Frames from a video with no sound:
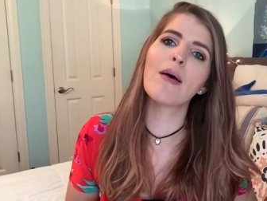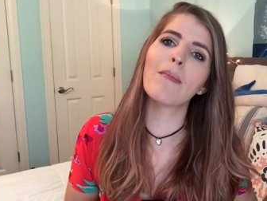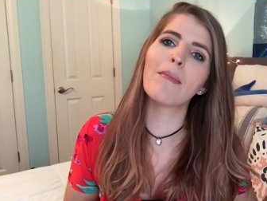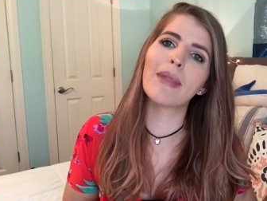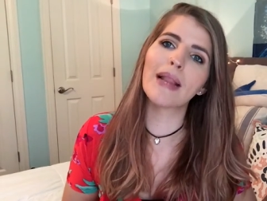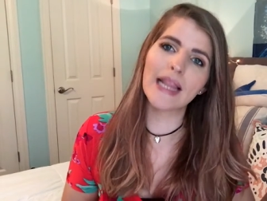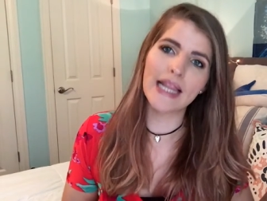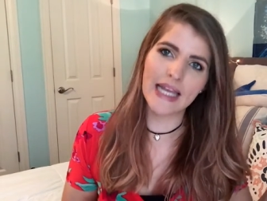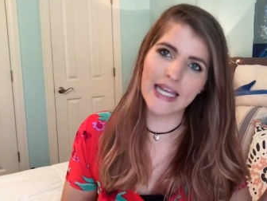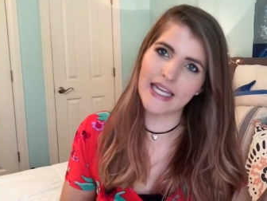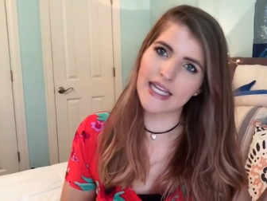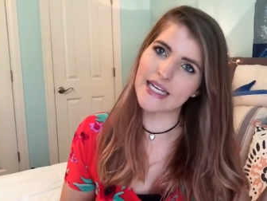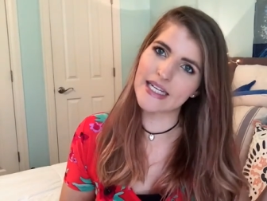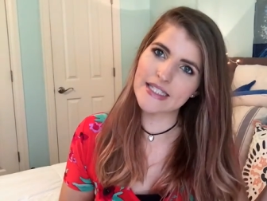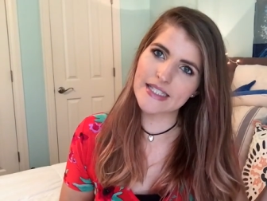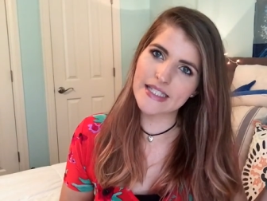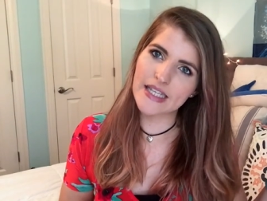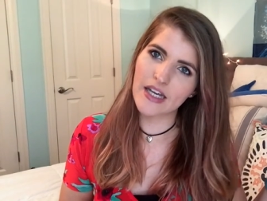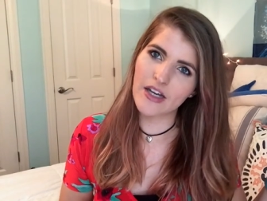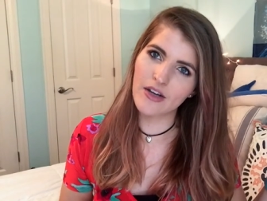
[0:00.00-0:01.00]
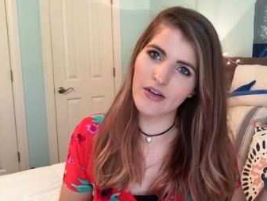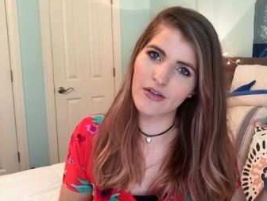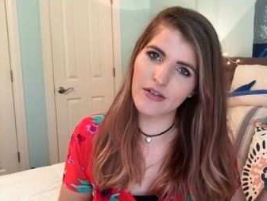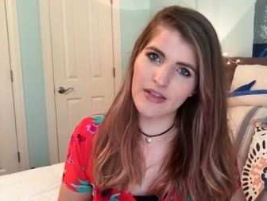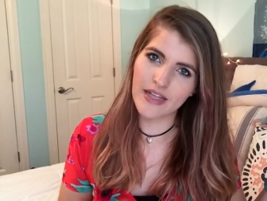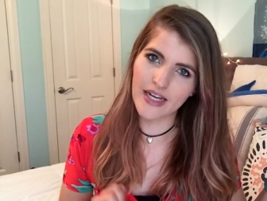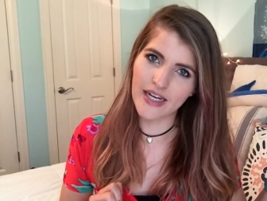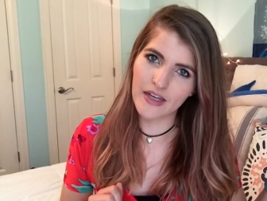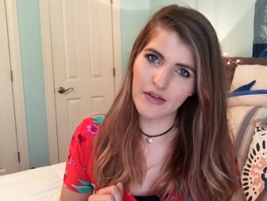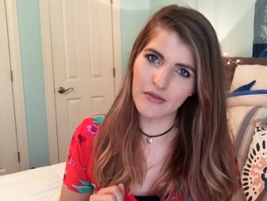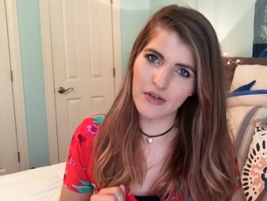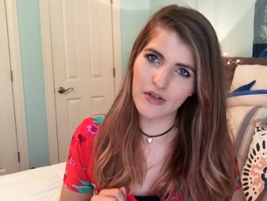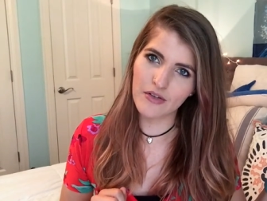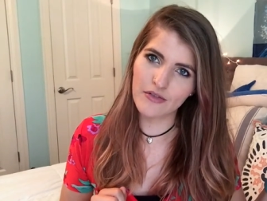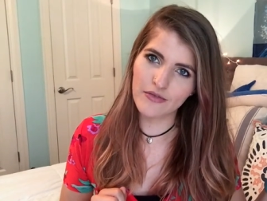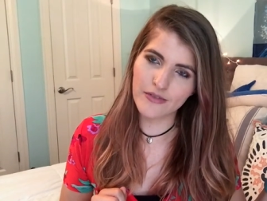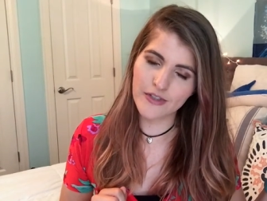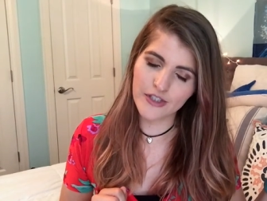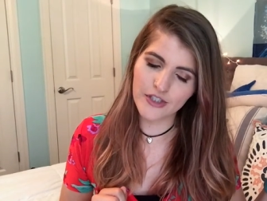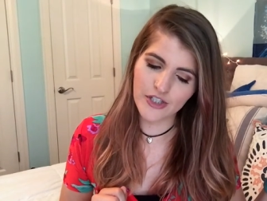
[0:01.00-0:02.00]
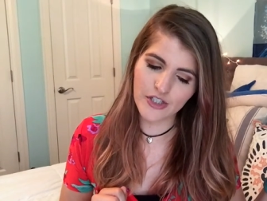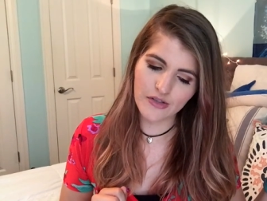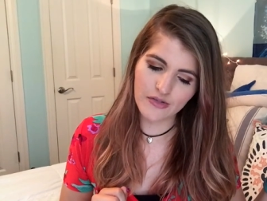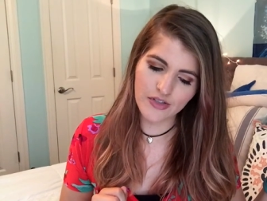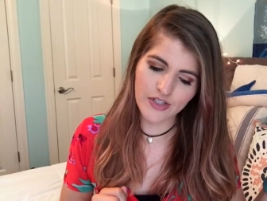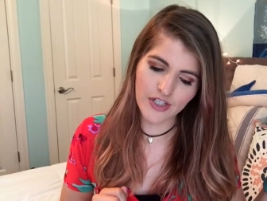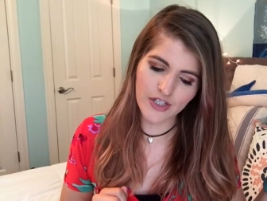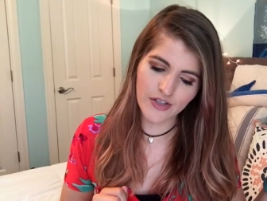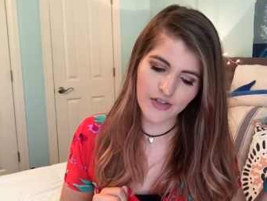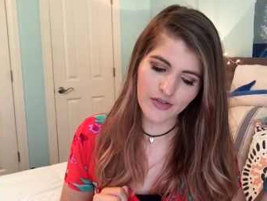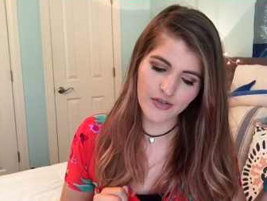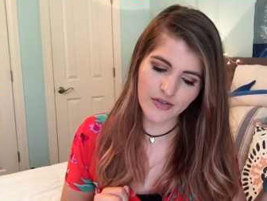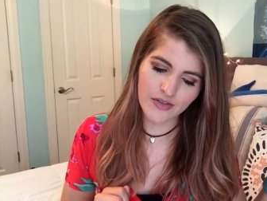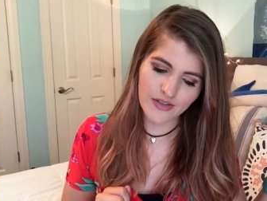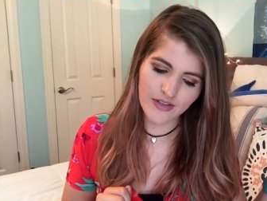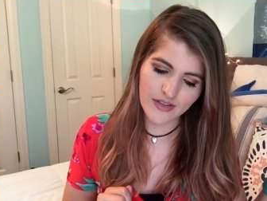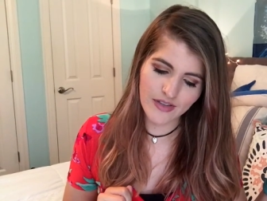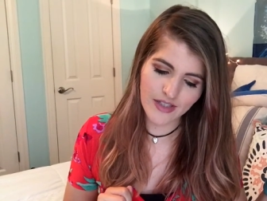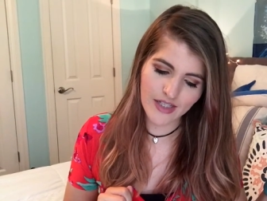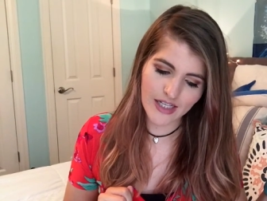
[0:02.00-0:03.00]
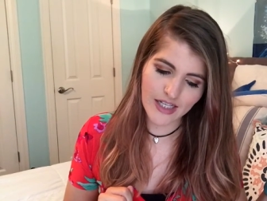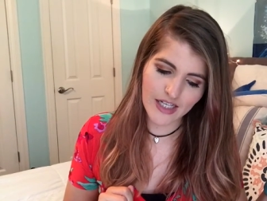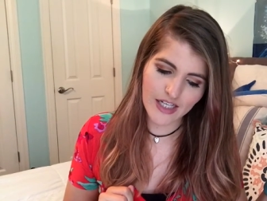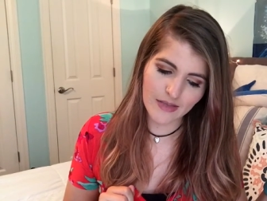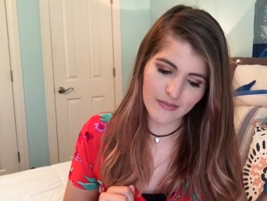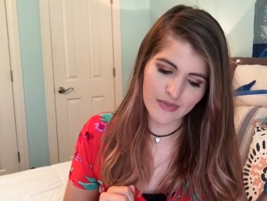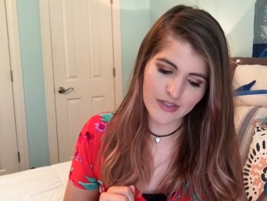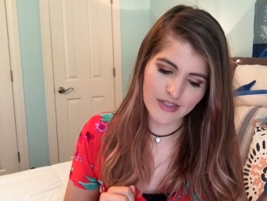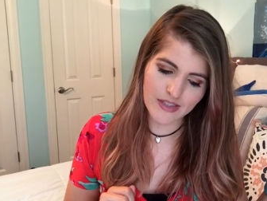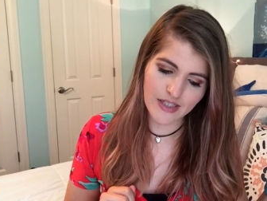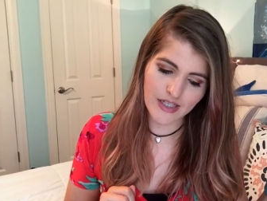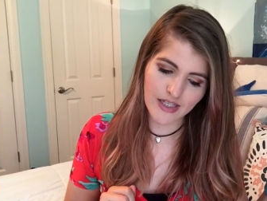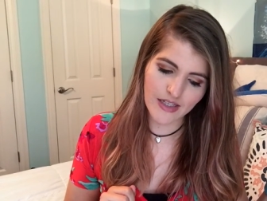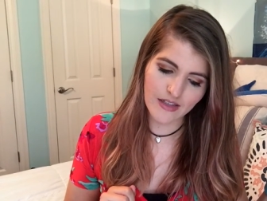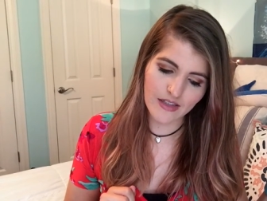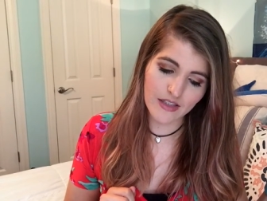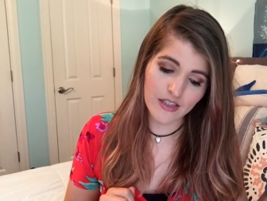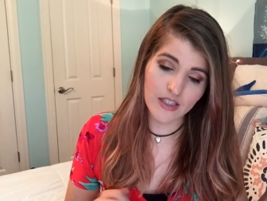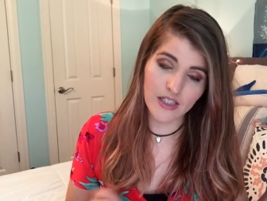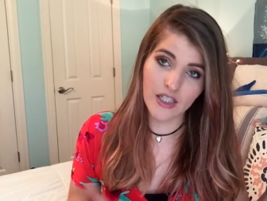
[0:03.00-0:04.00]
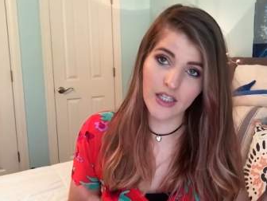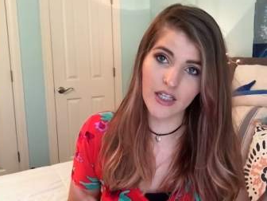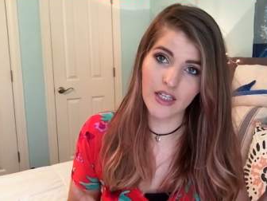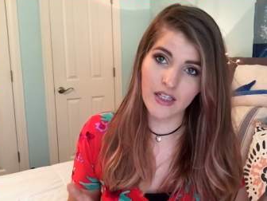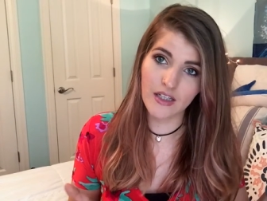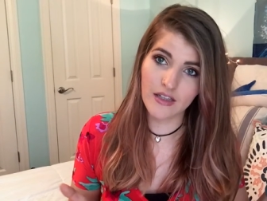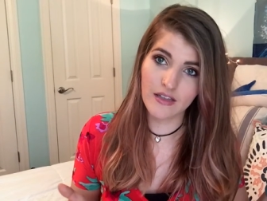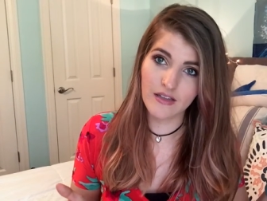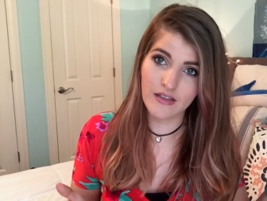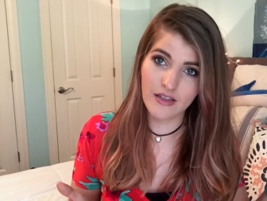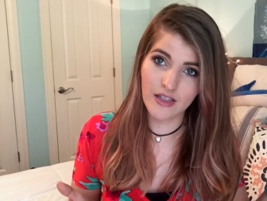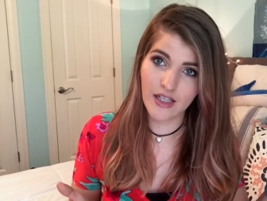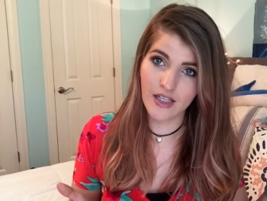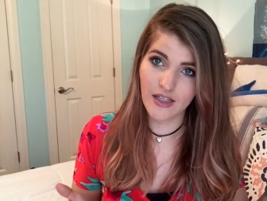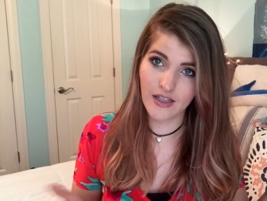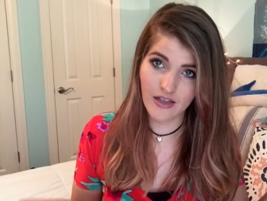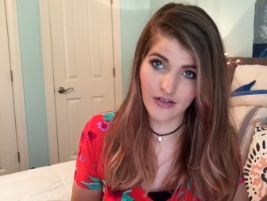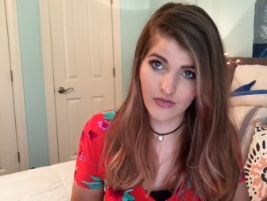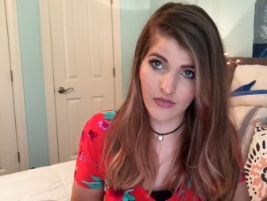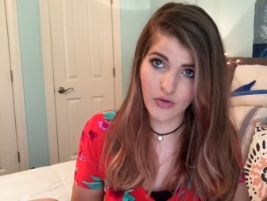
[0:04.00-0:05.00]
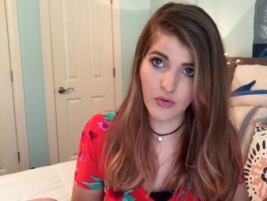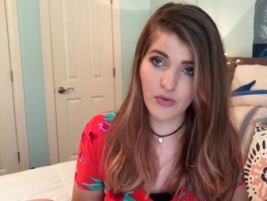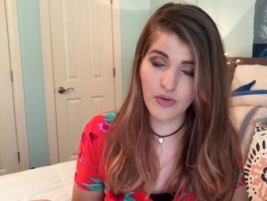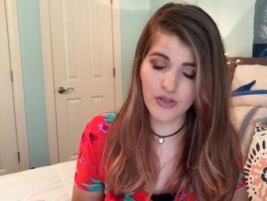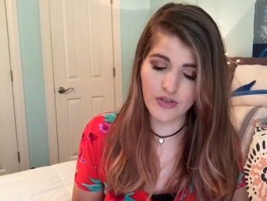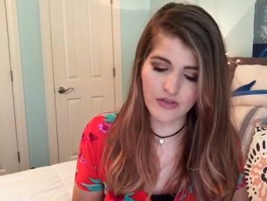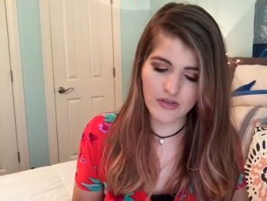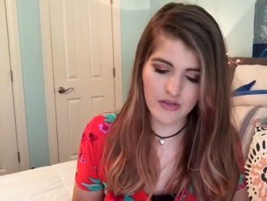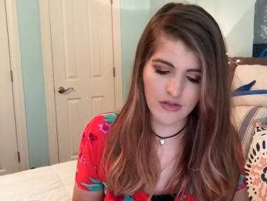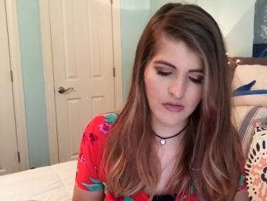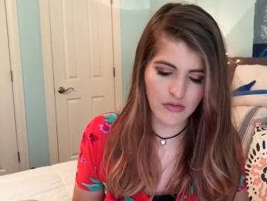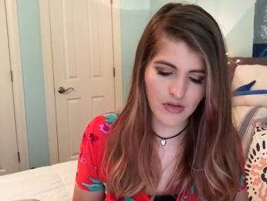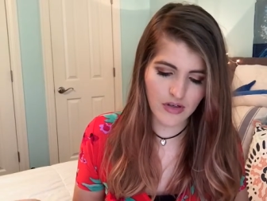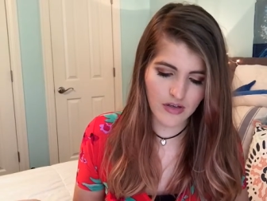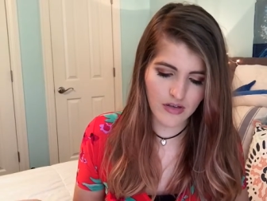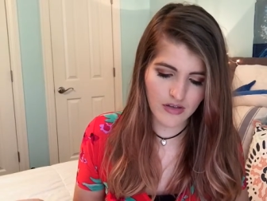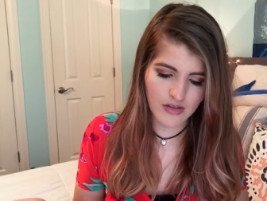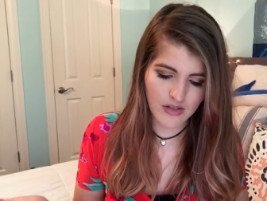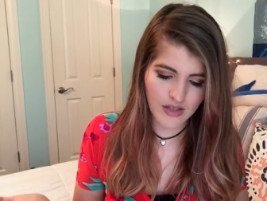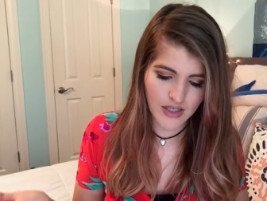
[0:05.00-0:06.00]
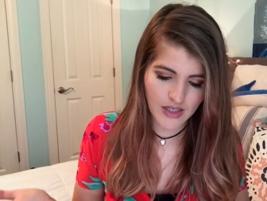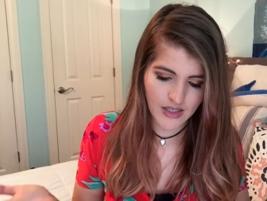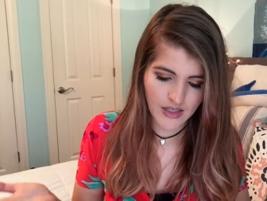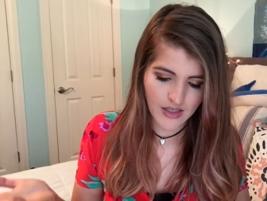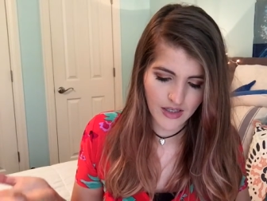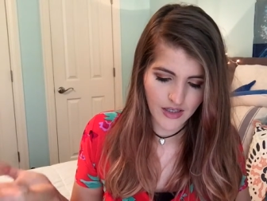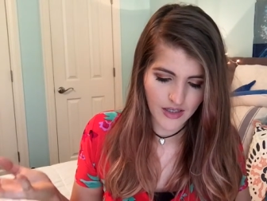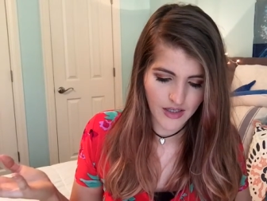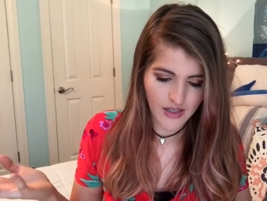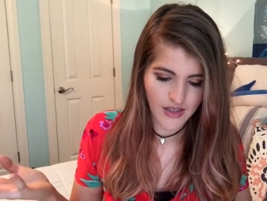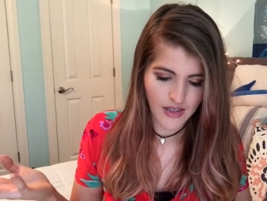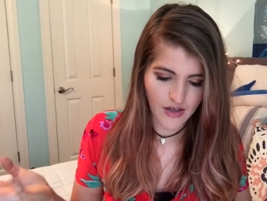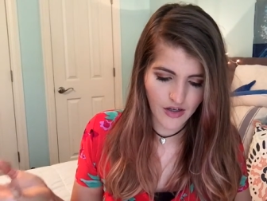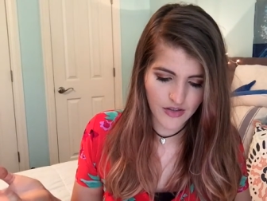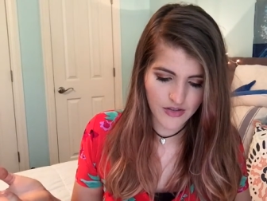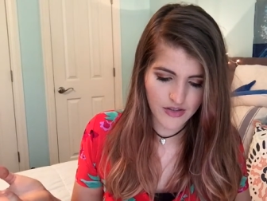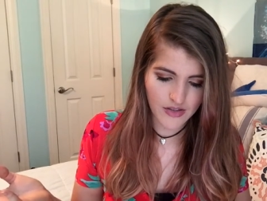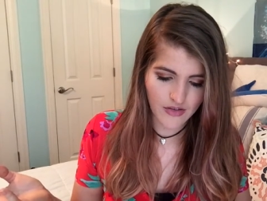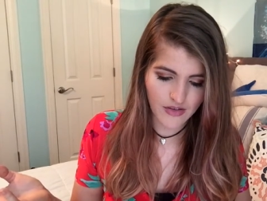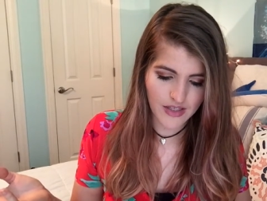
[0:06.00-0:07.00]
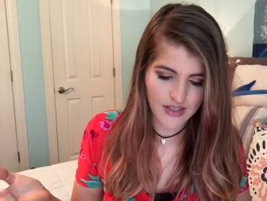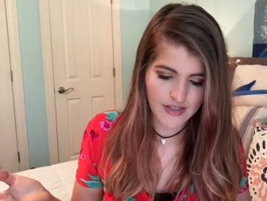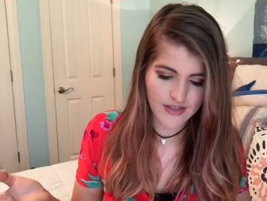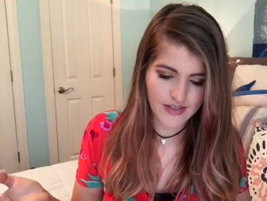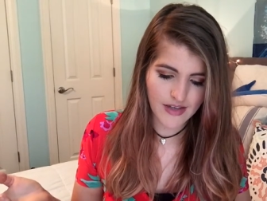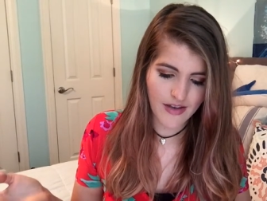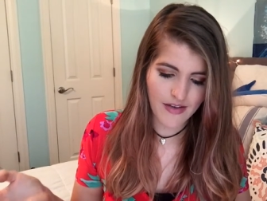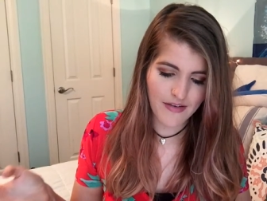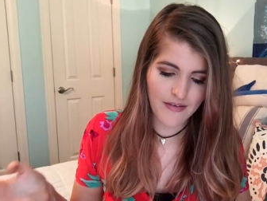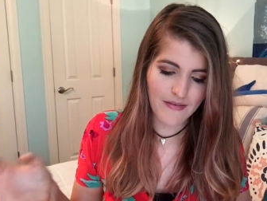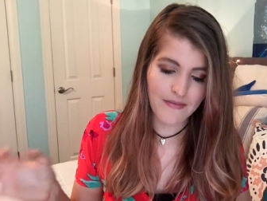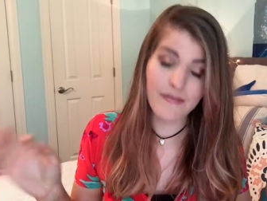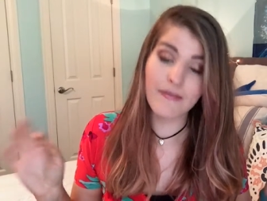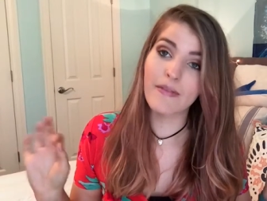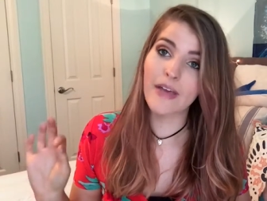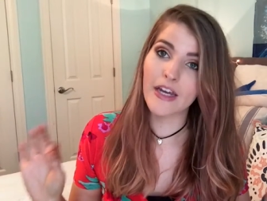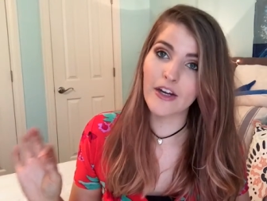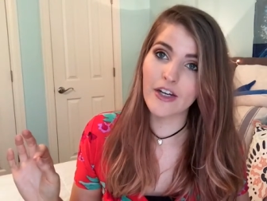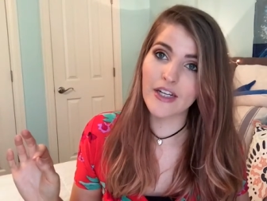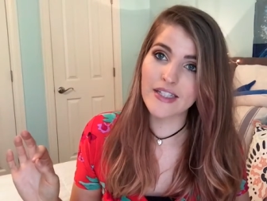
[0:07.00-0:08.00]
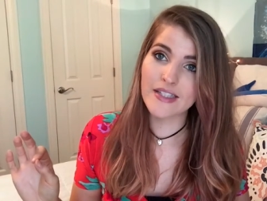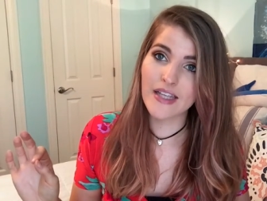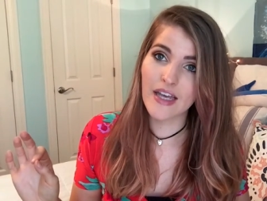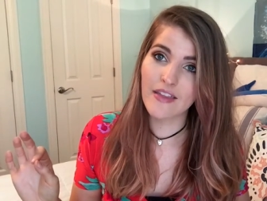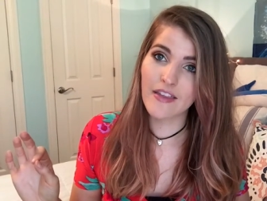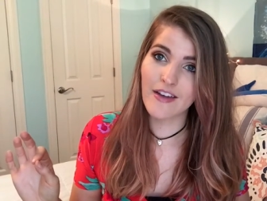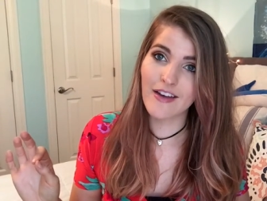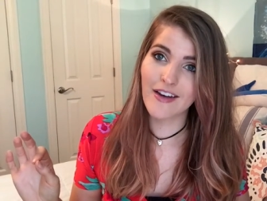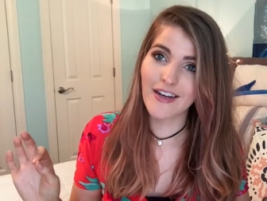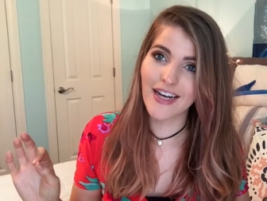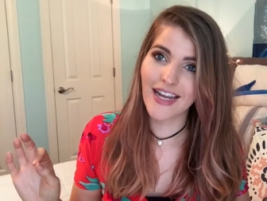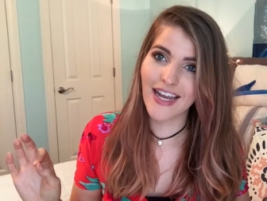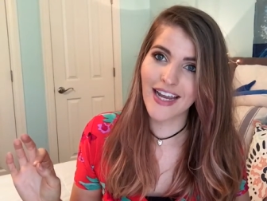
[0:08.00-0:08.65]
playing a song that he wrote for JoJo, and I'm just like, duh, like of course you are. Also, he's very Southern,